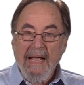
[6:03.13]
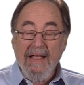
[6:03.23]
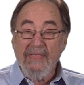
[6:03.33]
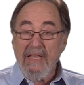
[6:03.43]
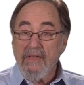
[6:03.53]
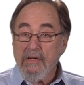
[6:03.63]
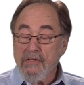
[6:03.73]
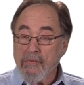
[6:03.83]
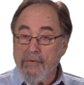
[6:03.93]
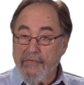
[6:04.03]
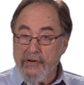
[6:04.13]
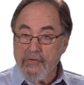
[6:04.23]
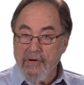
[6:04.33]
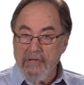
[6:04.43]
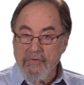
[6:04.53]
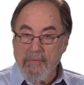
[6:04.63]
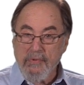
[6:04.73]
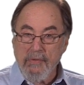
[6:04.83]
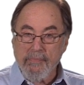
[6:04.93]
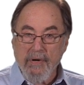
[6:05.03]
And then there's the reverse
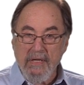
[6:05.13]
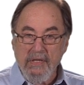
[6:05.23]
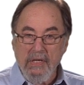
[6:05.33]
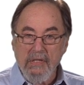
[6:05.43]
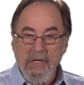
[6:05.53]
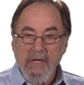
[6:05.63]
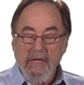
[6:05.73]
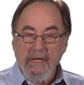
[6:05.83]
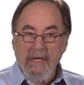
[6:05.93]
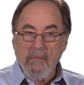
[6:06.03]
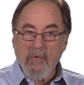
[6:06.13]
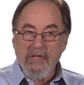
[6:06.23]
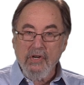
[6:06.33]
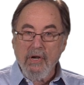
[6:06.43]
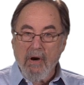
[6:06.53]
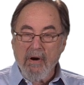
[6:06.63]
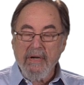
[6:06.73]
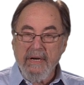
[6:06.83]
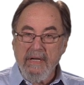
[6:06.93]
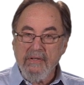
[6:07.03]
transcription process in which an
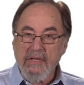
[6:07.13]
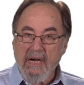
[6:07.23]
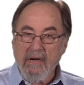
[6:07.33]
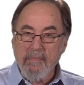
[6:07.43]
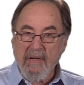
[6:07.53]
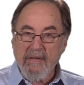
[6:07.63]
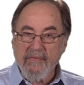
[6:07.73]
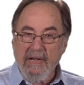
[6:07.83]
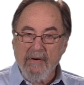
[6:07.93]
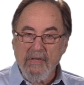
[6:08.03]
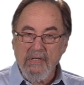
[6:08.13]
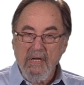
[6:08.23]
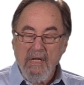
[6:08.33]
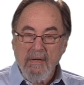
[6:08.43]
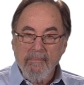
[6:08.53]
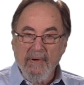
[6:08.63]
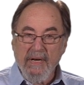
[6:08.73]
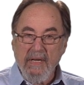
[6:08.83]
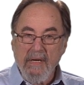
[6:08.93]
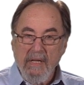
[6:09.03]
RNA is carried by the virus,
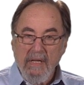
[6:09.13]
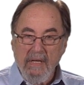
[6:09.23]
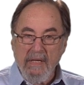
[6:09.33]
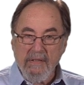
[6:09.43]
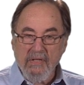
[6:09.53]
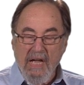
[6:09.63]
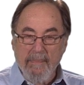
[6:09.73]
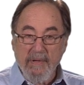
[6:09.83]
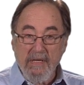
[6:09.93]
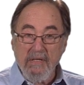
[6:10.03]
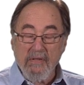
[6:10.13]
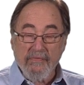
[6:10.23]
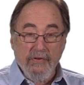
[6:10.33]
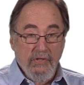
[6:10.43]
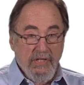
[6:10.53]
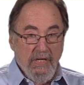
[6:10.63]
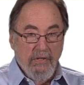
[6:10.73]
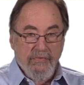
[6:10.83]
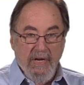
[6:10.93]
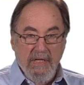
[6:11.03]
but it it's copied into first
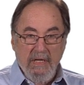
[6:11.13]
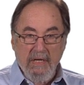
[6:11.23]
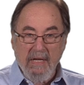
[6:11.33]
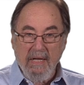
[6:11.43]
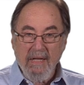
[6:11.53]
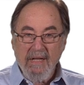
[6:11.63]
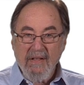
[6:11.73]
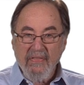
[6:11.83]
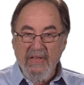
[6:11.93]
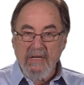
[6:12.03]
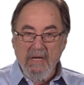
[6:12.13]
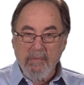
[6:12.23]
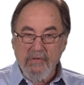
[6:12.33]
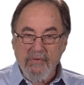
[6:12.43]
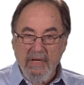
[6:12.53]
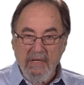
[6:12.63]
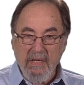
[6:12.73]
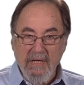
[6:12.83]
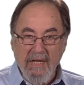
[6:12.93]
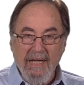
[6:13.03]
single strand DNA, then double strand
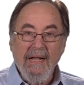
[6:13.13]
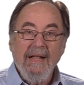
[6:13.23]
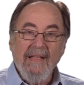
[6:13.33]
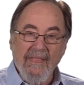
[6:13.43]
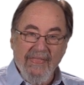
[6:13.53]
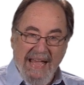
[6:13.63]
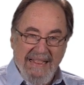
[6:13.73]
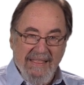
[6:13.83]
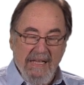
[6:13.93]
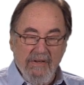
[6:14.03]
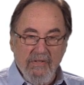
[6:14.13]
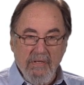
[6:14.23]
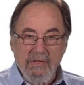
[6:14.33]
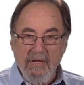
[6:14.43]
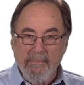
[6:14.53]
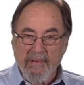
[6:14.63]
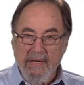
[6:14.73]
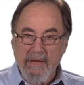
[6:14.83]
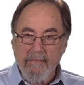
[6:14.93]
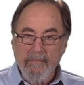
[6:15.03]
DNA, and that then is the
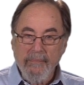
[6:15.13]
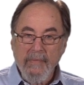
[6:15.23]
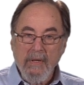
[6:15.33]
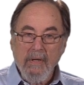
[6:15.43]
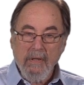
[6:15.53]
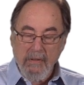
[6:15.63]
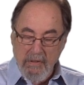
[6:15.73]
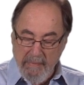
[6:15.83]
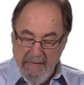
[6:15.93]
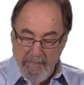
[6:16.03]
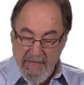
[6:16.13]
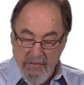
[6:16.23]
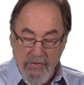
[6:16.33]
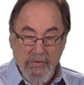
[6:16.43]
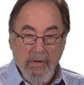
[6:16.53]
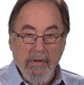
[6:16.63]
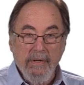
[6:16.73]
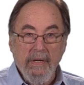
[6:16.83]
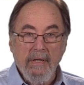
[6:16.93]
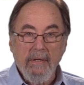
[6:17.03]
template to make messenger RNA.